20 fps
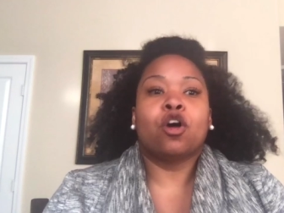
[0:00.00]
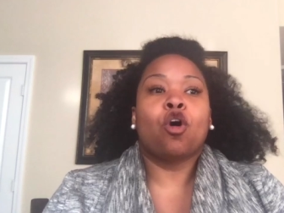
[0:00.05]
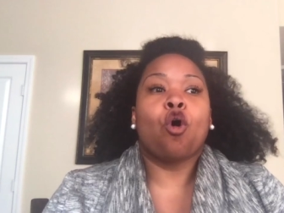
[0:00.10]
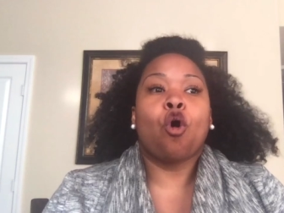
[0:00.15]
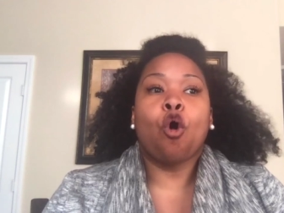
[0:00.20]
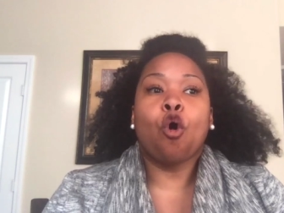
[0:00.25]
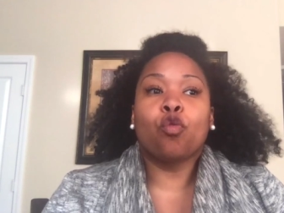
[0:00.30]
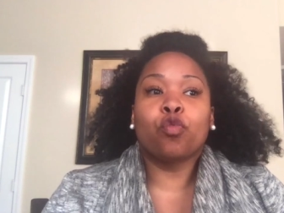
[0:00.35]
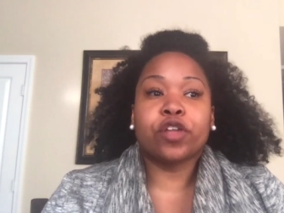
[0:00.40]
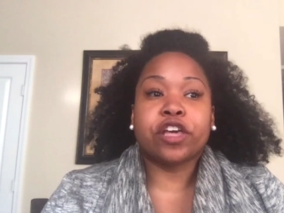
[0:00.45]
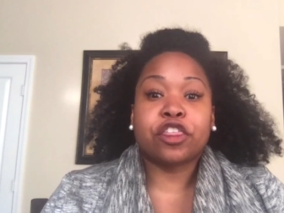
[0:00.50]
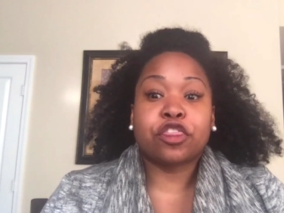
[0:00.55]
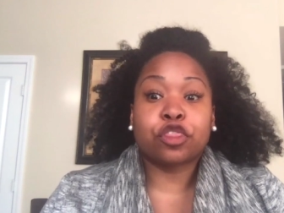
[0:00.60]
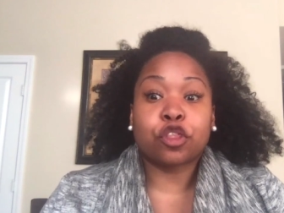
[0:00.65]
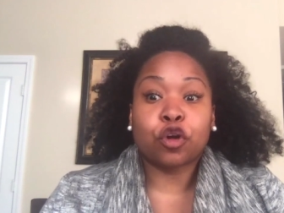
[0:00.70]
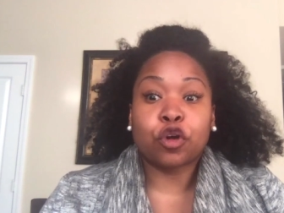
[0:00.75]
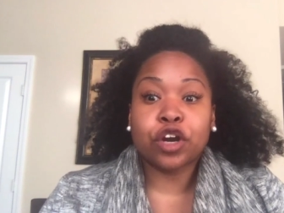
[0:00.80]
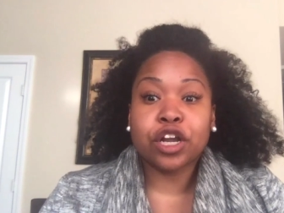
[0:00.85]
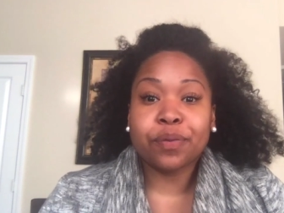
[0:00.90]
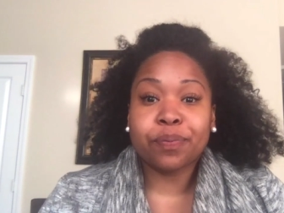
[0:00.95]
only
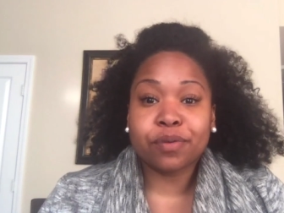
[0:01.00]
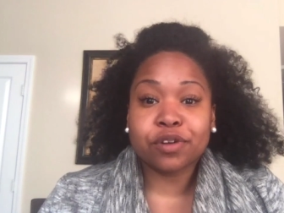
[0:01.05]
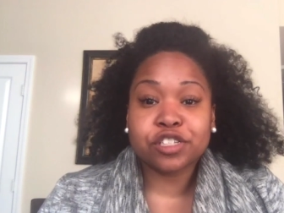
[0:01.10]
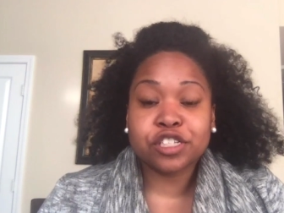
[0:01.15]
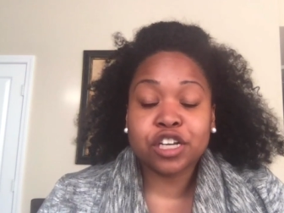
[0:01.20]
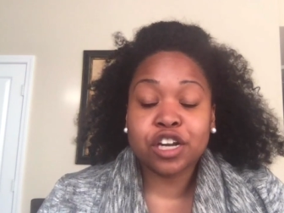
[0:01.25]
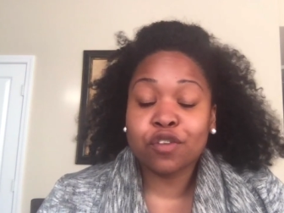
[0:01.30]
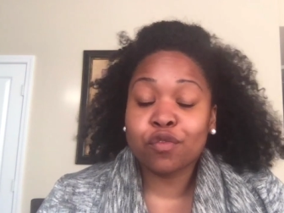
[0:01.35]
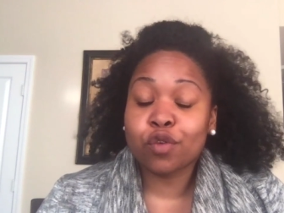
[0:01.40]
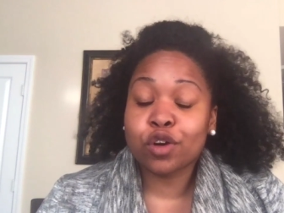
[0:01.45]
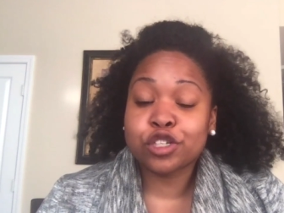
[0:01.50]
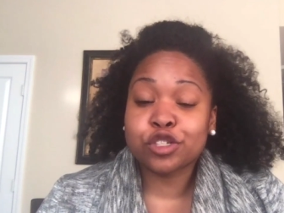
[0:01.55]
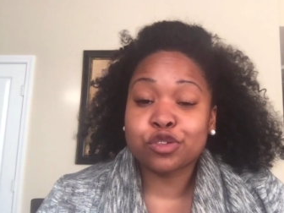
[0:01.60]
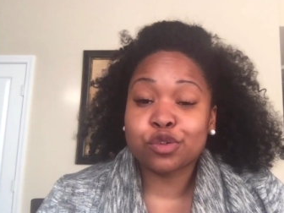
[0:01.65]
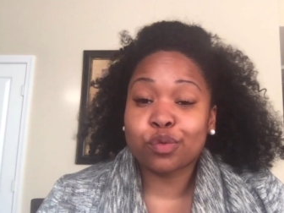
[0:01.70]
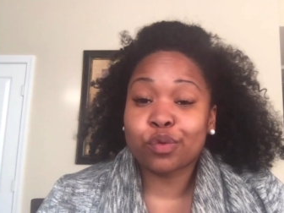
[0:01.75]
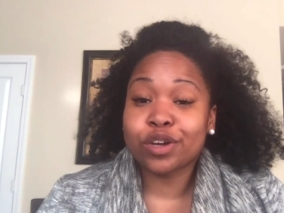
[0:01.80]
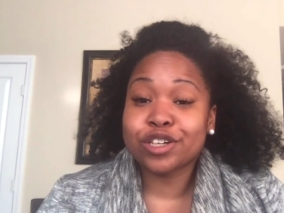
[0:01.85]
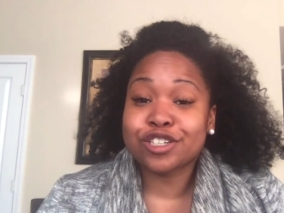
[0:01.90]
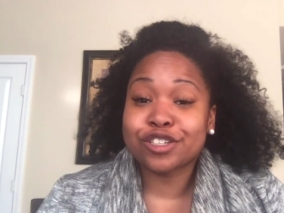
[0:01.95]
30% of what
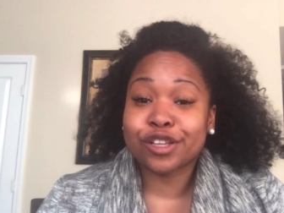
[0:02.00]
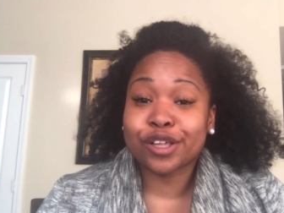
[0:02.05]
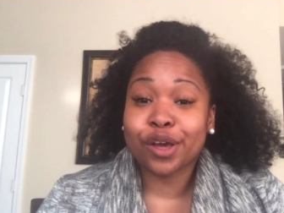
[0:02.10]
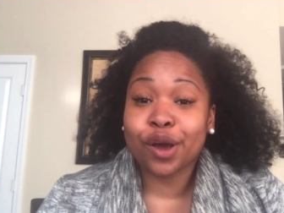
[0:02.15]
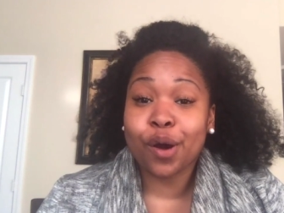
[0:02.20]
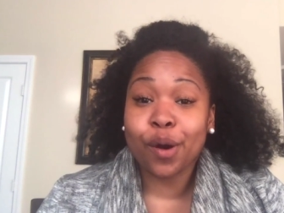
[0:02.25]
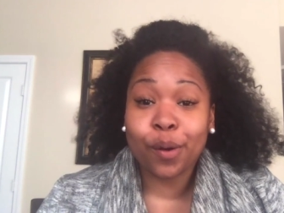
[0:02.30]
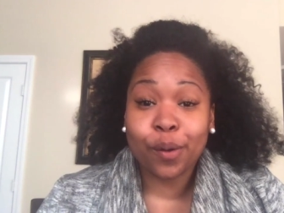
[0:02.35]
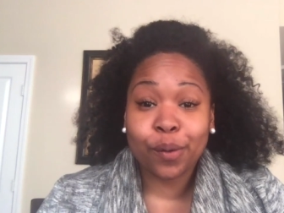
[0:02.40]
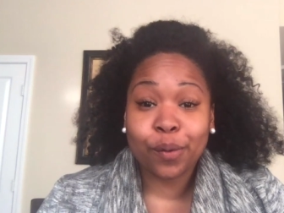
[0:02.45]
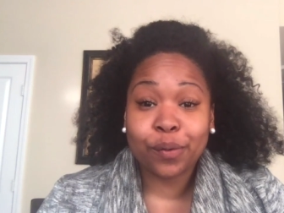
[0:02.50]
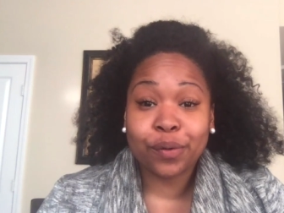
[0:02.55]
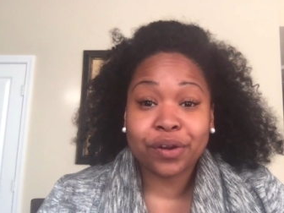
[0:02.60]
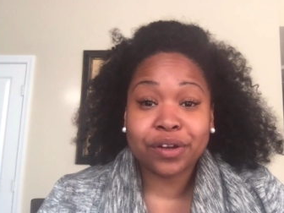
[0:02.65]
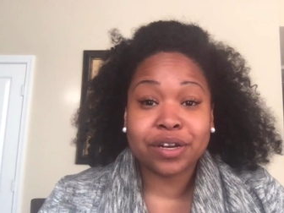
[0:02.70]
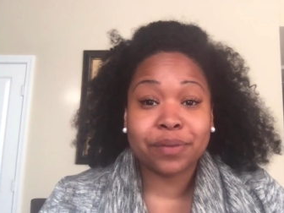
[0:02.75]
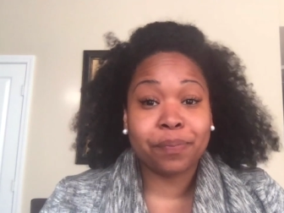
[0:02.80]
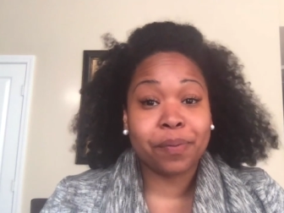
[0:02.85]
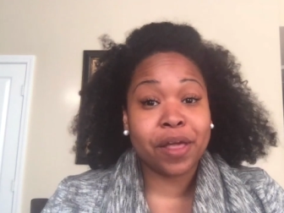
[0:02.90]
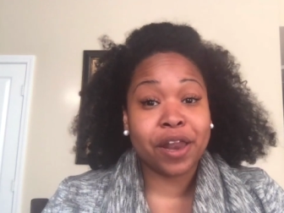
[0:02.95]
you originally owed,
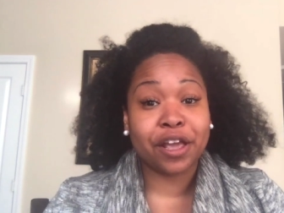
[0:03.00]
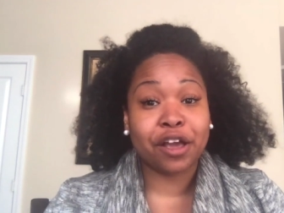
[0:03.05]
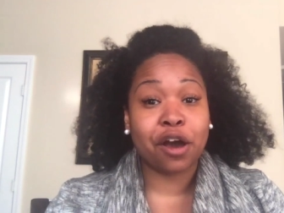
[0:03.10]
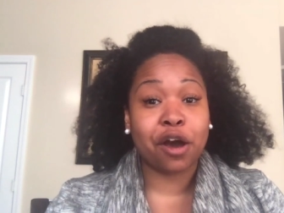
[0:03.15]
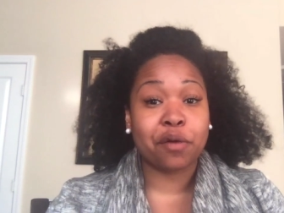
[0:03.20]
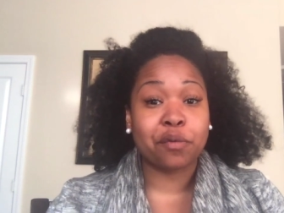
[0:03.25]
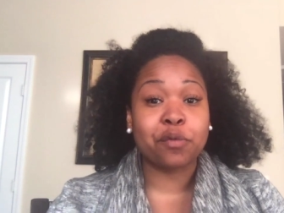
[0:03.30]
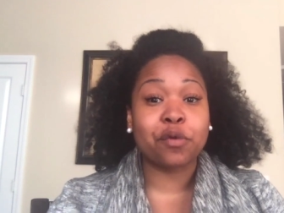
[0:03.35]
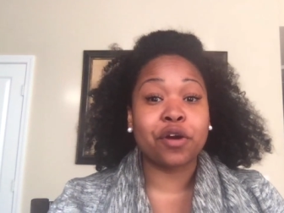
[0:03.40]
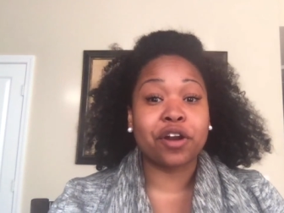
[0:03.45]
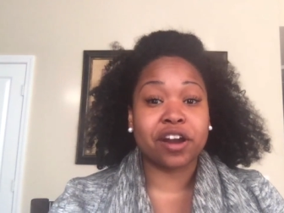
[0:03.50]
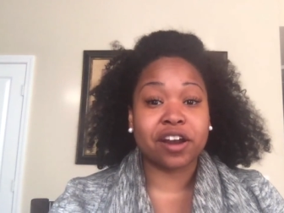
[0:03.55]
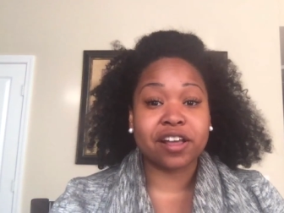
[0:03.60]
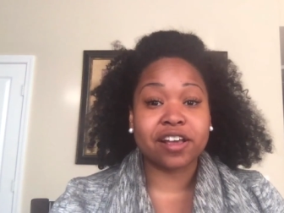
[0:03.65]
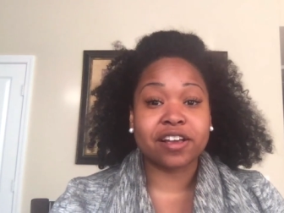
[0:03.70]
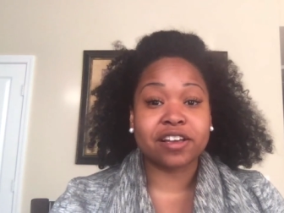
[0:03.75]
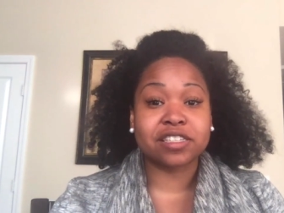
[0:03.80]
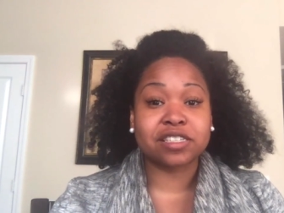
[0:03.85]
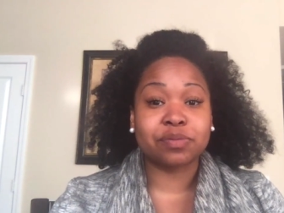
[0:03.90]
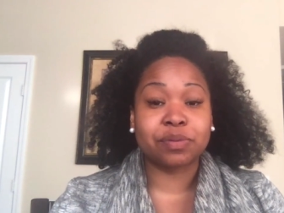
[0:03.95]
depending on what it
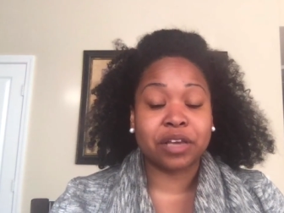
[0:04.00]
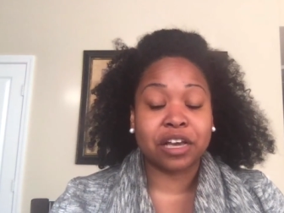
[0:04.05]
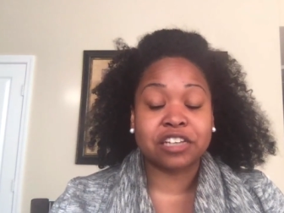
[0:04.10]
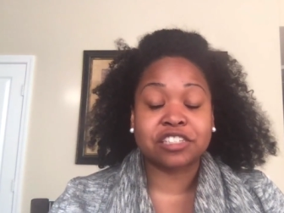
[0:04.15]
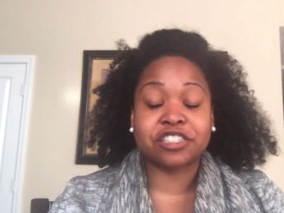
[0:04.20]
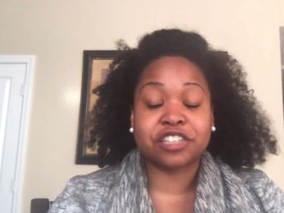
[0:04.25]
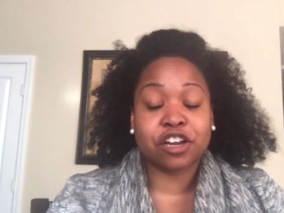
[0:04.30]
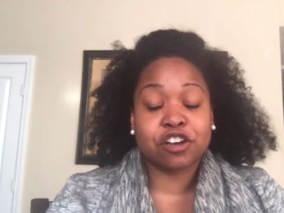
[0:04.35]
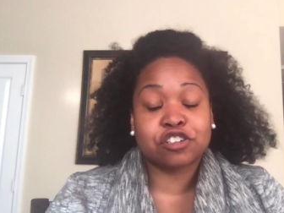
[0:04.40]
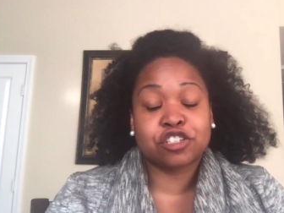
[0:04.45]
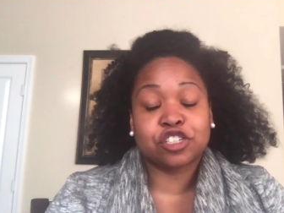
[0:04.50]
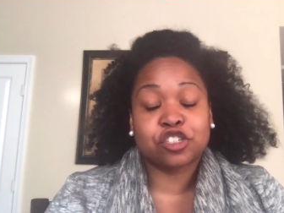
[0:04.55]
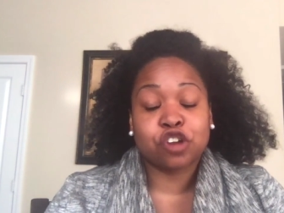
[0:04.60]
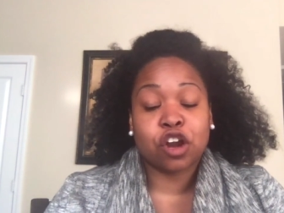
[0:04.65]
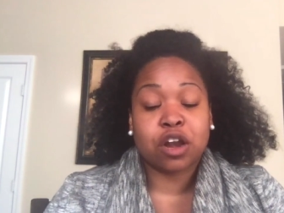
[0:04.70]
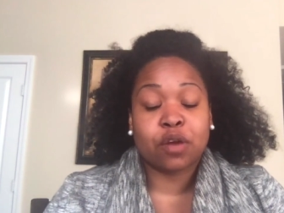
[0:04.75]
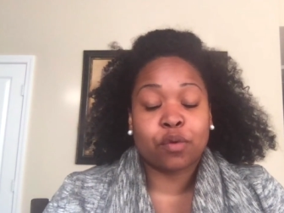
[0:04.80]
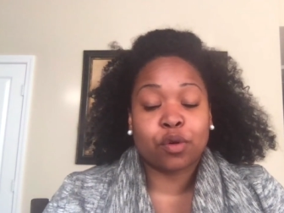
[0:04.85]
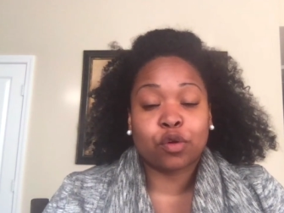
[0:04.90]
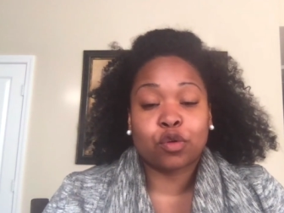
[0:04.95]
is, because they're just
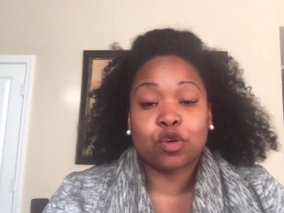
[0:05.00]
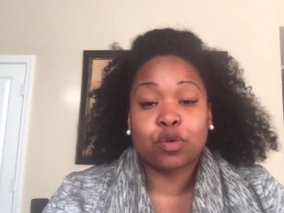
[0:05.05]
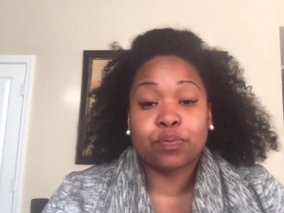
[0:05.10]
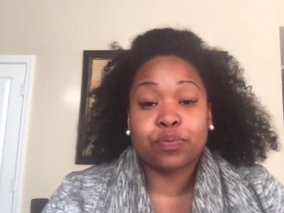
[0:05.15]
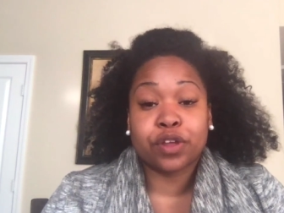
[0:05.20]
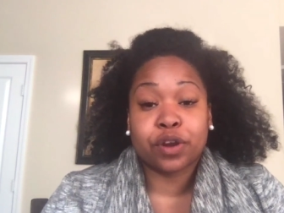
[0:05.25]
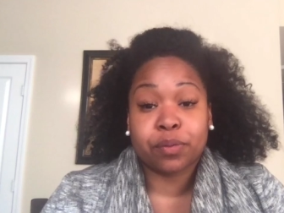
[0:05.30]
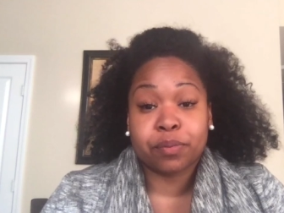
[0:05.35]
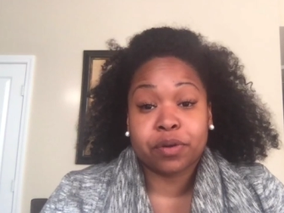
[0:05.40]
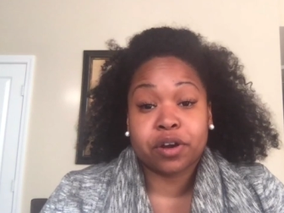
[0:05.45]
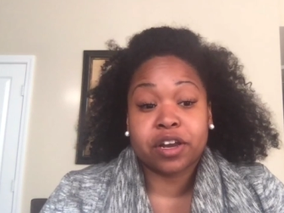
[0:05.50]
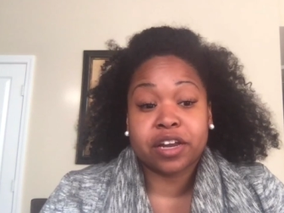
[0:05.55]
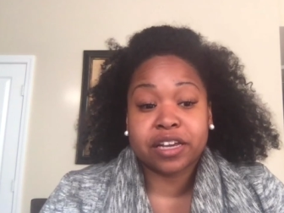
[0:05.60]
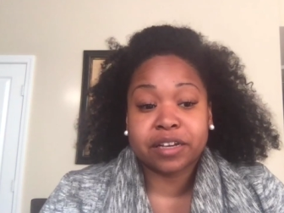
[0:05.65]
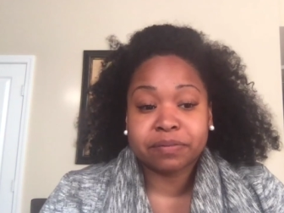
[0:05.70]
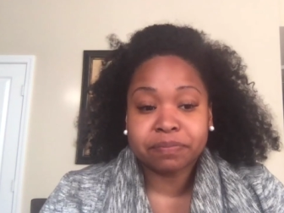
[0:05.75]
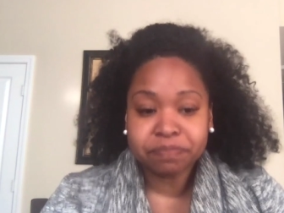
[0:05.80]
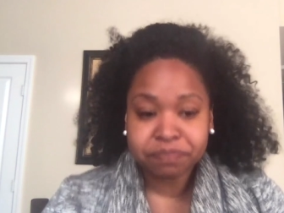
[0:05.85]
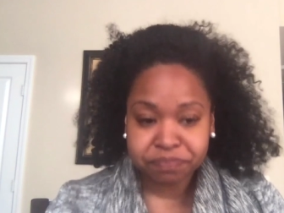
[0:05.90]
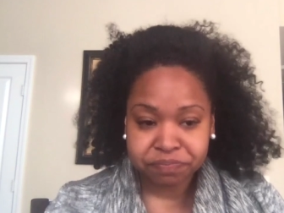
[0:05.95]
trying to recoup their money.